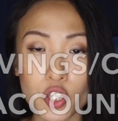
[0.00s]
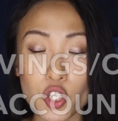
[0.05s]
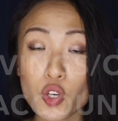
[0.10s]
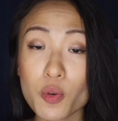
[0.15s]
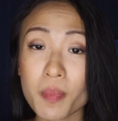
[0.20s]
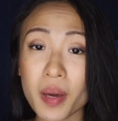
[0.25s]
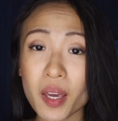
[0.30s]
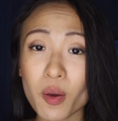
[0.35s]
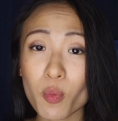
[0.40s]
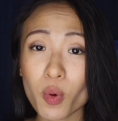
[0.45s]
You
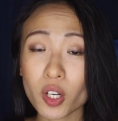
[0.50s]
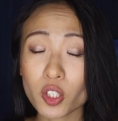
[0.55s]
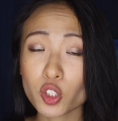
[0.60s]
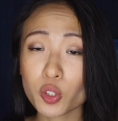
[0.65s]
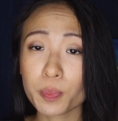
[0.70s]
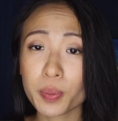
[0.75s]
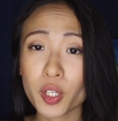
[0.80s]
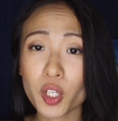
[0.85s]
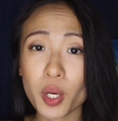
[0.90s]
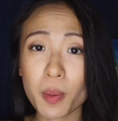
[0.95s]
may want
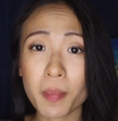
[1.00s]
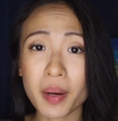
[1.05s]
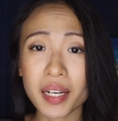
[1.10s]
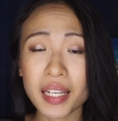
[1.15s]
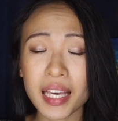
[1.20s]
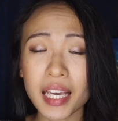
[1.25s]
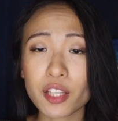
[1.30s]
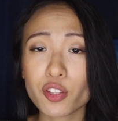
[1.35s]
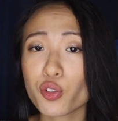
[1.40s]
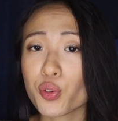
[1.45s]
to put your
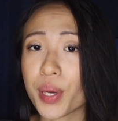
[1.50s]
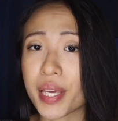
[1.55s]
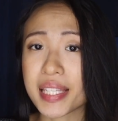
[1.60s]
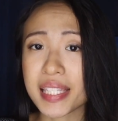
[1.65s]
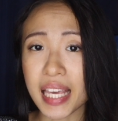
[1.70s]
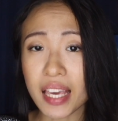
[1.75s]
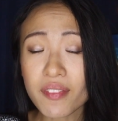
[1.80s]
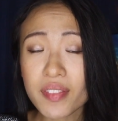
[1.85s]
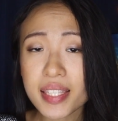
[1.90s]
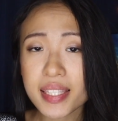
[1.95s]
money into a
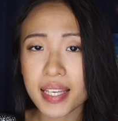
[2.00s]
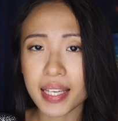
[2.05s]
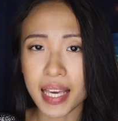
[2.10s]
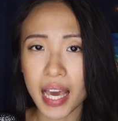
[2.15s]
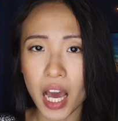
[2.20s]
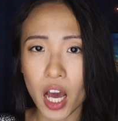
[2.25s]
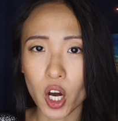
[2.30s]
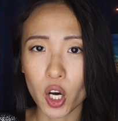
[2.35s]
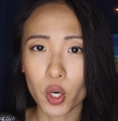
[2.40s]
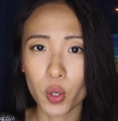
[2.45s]
savings
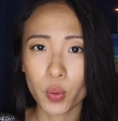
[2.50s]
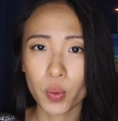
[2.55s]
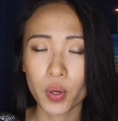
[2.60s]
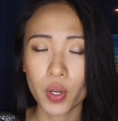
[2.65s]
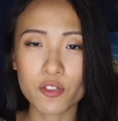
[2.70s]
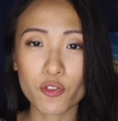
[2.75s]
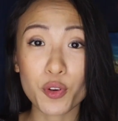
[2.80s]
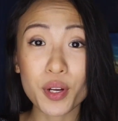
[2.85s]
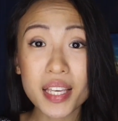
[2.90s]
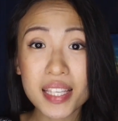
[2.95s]

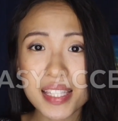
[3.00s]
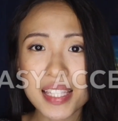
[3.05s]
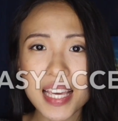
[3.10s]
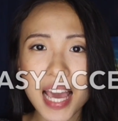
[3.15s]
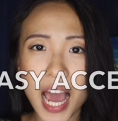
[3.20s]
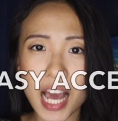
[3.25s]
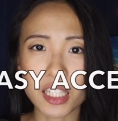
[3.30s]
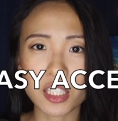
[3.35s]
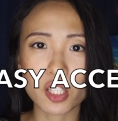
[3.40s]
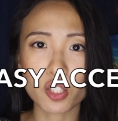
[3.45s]
account for easy
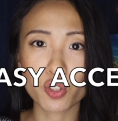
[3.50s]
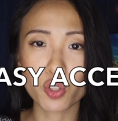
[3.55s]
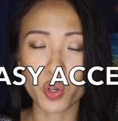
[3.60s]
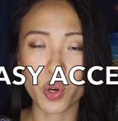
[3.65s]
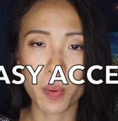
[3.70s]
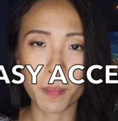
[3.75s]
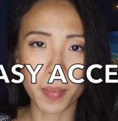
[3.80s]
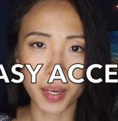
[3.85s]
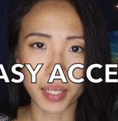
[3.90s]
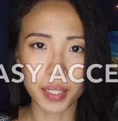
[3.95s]
access to
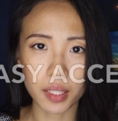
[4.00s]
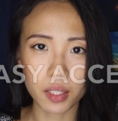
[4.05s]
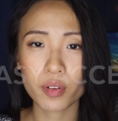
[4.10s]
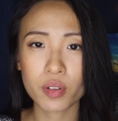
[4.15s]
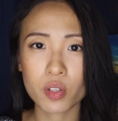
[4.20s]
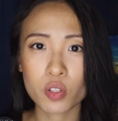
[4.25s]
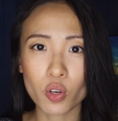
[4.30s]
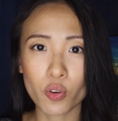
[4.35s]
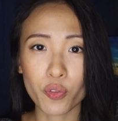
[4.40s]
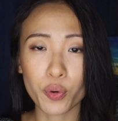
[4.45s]
your money.
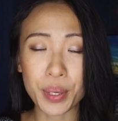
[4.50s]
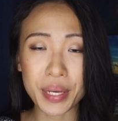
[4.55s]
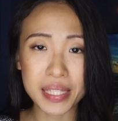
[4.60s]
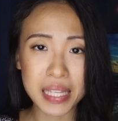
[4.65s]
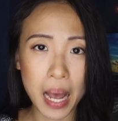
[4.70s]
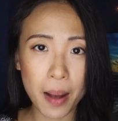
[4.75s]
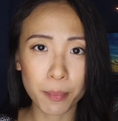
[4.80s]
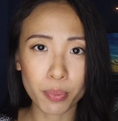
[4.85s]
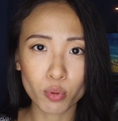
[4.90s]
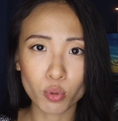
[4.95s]
So for
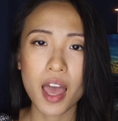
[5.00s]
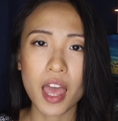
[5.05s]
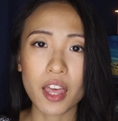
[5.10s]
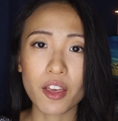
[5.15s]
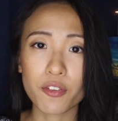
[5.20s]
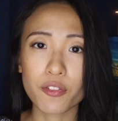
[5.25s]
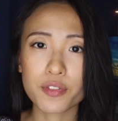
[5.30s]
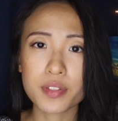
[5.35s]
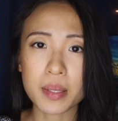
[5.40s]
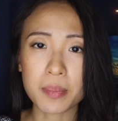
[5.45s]
example,
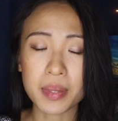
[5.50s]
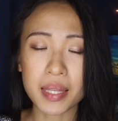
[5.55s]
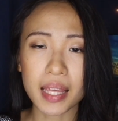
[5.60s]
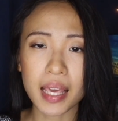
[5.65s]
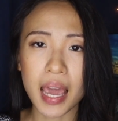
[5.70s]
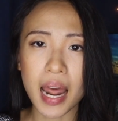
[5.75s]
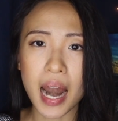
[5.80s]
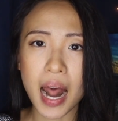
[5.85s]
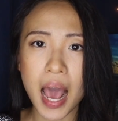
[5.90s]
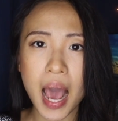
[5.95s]
if something
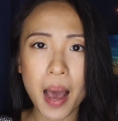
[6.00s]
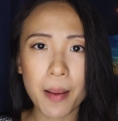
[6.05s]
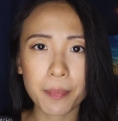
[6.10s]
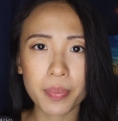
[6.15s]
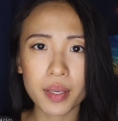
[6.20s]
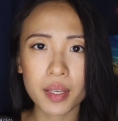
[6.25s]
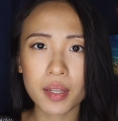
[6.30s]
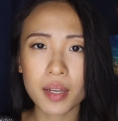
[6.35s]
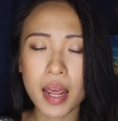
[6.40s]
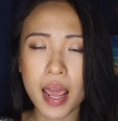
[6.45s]
had
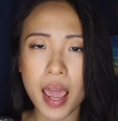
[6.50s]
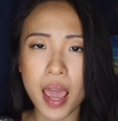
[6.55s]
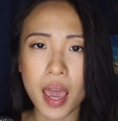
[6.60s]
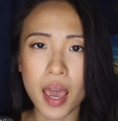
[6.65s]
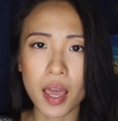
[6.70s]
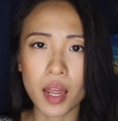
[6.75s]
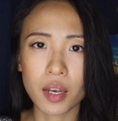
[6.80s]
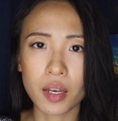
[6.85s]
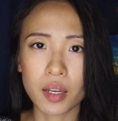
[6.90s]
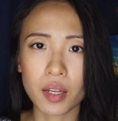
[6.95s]
happened
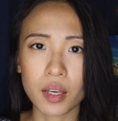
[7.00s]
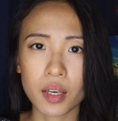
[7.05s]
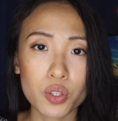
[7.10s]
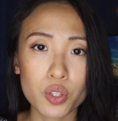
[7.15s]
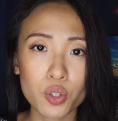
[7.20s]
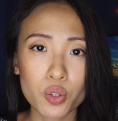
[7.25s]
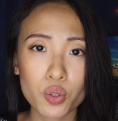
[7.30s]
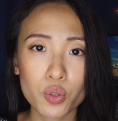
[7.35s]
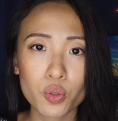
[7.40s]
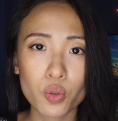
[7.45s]
and
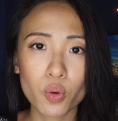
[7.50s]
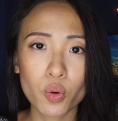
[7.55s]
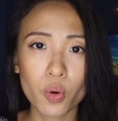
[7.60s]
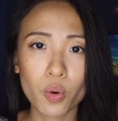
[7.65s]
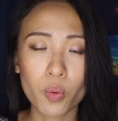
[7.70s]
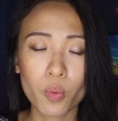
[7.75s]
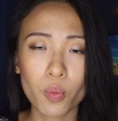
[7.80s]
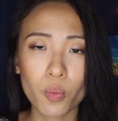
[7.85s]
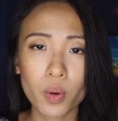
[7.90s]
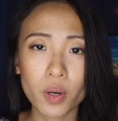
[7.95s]

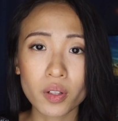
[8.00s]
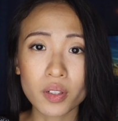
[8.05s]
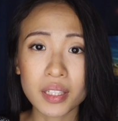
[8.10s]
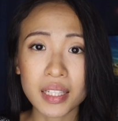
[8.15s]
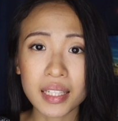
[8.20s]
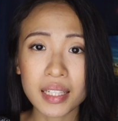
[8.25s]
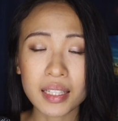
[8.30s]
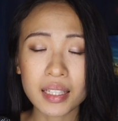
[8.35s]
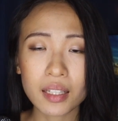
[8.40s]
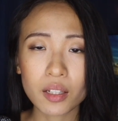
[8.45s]
you will
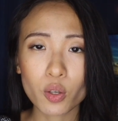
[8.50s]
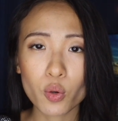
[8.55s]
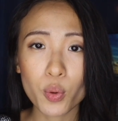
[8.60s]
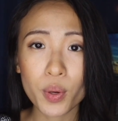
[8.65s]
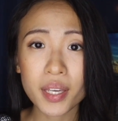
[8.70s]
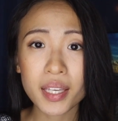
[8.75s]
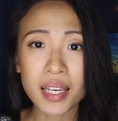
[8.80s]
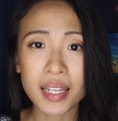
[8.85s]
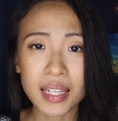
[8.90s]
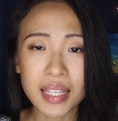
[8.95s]
need
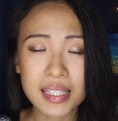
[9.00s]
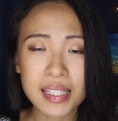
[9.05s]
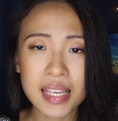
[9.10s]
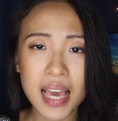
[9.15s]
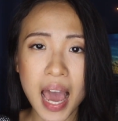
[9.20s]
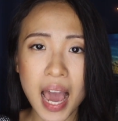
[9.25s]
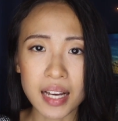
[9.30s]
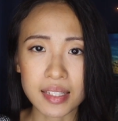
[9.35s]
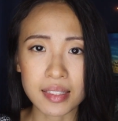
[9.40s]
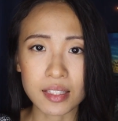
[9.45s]
quick and easy
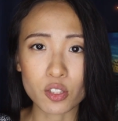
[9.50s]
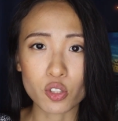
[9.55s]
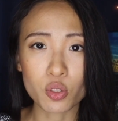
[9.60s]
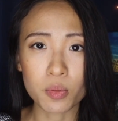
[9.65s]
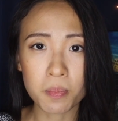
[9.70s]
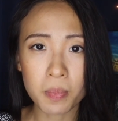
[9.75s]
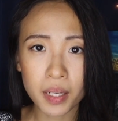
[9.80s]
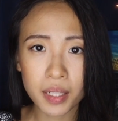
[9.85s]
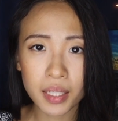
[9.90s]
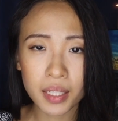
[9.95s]
access
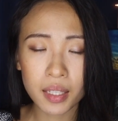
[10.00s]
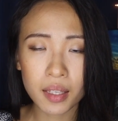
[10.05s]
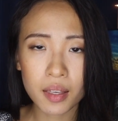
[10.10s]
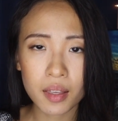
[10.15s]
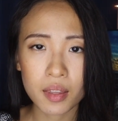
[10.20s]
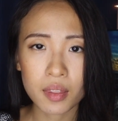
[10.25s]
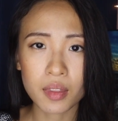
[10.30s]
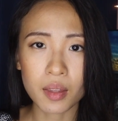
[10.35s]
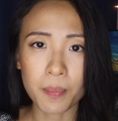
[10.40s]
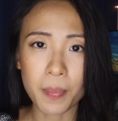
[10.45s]
to
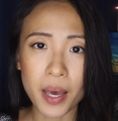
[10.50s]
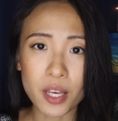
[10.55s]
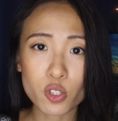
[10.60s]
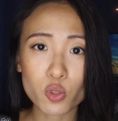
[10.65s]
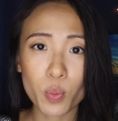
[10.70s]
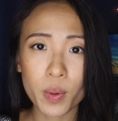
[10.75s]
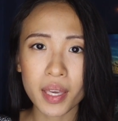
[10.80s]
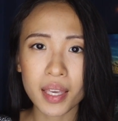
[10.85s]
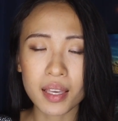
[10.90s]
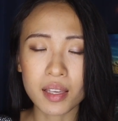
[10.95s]
money, the
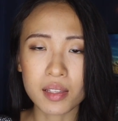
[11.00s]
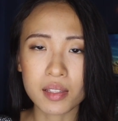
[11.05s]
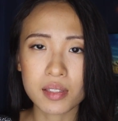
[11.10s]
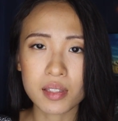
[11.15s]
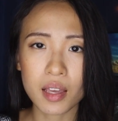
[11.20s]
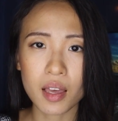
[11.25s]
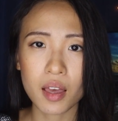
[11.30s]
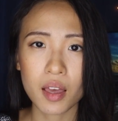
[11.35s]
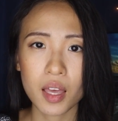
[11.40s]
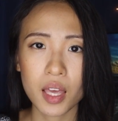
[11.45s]
best way
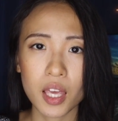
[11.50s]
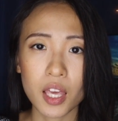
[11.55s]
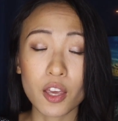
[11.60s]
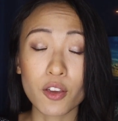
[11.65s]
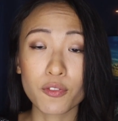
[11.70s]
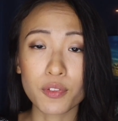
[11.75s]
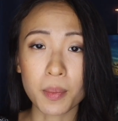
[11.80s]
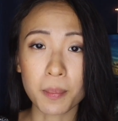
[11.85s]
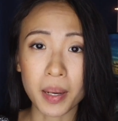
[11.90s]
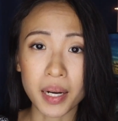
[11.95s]
is
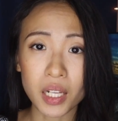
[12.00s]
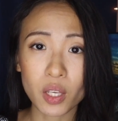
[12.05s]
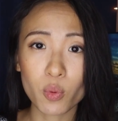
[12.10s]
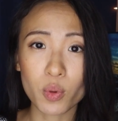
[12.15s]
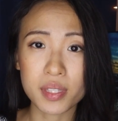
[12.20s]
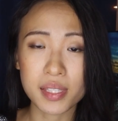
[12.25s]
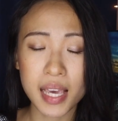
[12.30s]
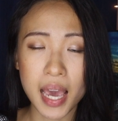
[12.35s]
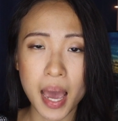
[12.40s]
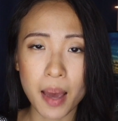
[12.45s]
if the money
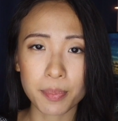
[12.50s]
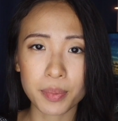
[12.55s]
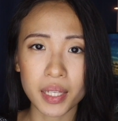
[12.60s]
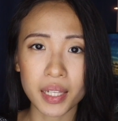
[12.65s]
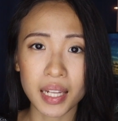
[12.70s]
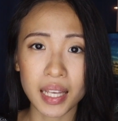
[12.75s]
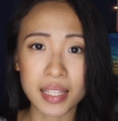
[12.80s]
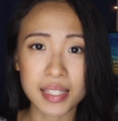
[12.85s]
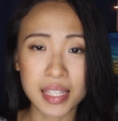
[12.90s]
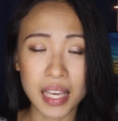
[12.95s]
was kept
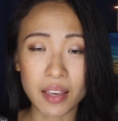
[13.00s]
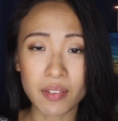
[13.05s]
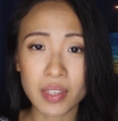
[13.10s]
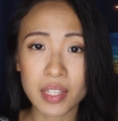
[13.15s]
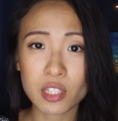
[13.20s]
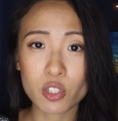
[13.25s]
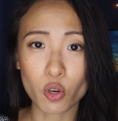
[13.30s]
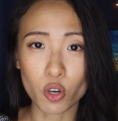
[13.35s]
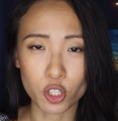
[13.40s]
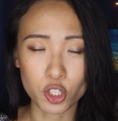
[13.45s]
in a
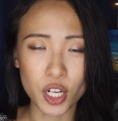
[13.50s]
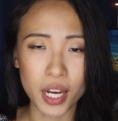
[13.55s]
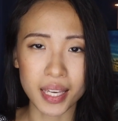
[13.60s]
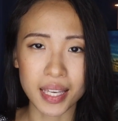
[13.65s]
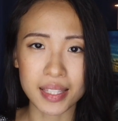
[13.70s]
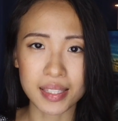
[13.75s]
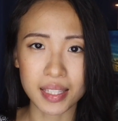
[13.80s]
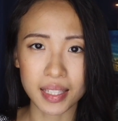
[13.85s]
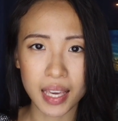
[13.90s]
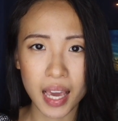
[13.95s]
savings or
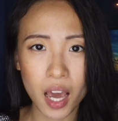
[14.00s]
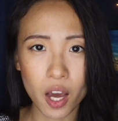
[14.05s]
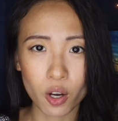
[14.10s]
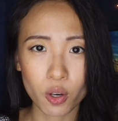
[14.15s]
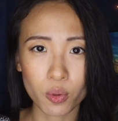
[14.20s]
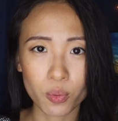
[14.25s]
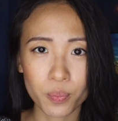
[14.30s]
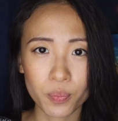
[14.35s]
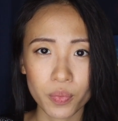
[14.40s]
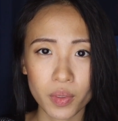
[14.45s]
checking
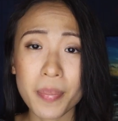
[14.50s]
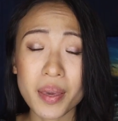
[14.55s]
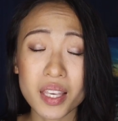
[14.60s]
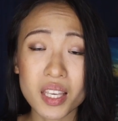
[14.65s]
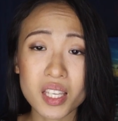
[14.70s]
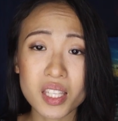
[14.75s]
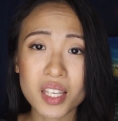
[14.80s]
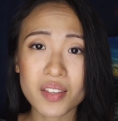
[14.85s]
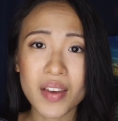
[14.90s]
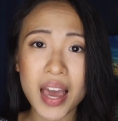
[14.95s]
account.
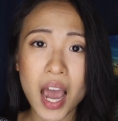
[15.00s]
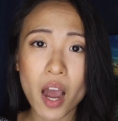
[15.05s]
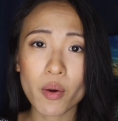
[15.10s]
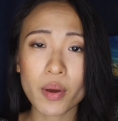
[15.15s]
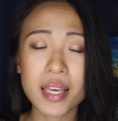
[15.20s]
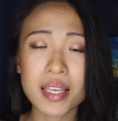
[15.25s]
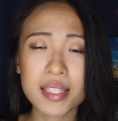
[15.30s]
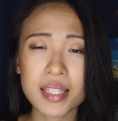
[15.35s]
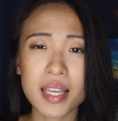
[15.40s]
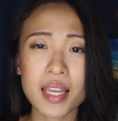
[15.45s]
Because of how
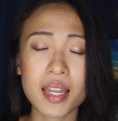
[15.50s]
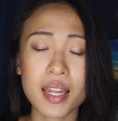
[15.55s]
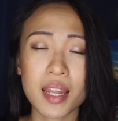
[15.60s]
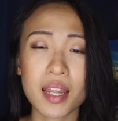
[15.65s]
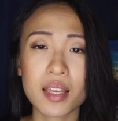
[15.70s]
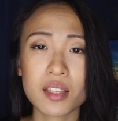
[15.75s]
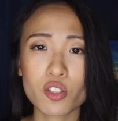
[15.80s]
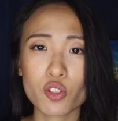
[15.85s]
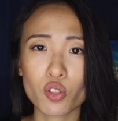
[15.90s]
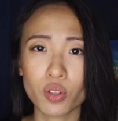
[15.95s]
easy it
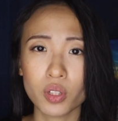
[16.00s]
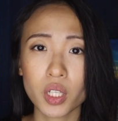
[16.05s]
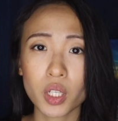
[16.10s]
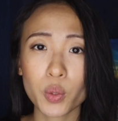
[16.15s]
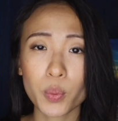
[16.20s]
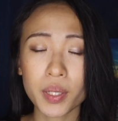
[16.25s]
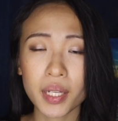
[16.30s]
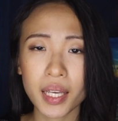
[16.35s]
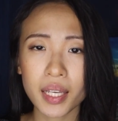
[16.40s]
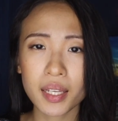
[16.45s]
is to
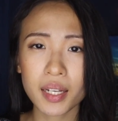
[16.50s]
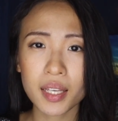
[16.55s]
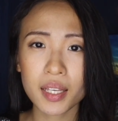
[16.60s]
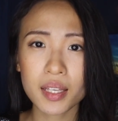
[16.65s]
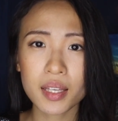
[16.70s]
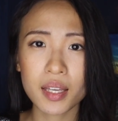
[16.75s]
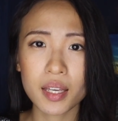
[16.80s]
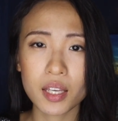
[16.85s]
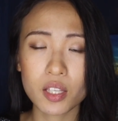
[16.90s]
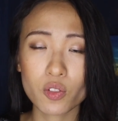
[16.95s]
liquidate
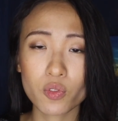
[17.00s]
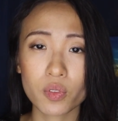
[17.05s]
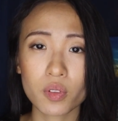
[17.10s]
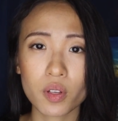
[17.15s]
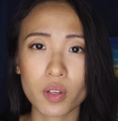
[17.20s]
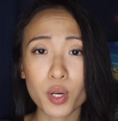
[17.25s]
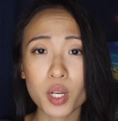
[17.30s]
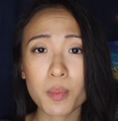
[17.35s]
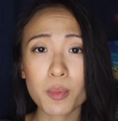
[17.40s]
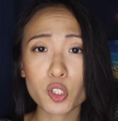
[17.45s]
it, it's pretty